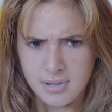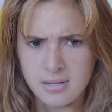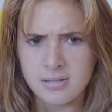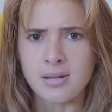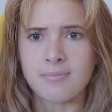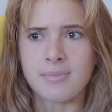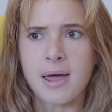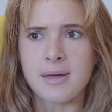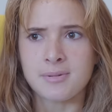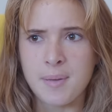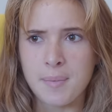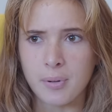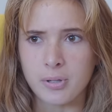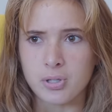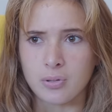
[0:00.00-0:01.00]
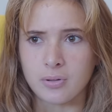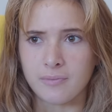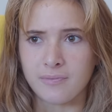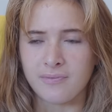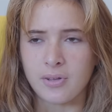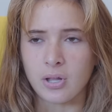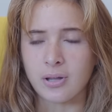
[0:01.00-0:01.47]
Sometimes people do
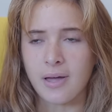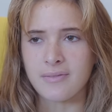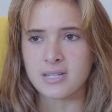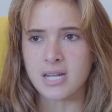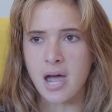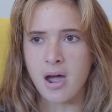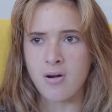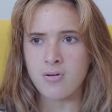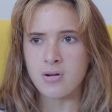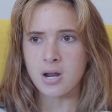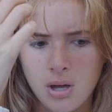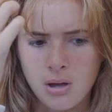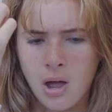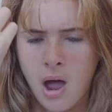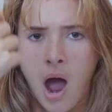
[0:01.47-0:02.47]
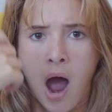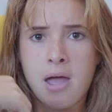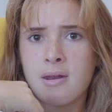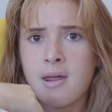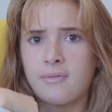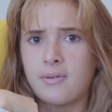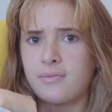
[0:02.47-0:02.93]
feel left out.
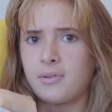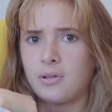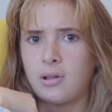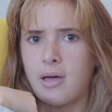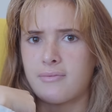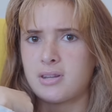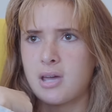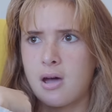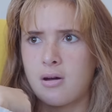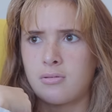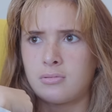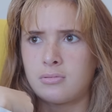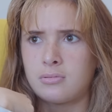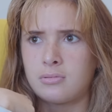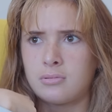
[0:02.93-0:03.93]
I never feel left out.